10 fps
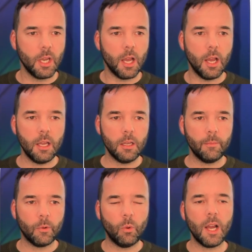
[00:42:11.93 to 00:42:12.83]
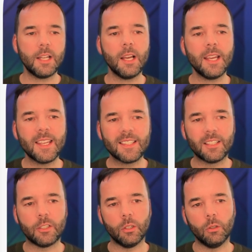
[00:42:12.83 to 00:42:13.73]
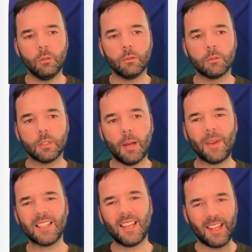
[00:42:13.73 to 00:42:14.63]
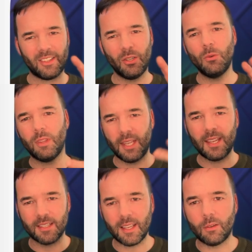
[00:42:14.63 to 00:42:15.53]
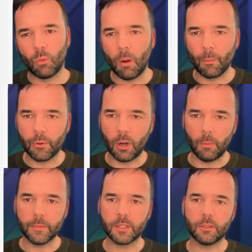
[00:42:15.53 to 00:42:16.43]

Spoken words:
what I'd like it to do, so I'm asking it two things in one prompt.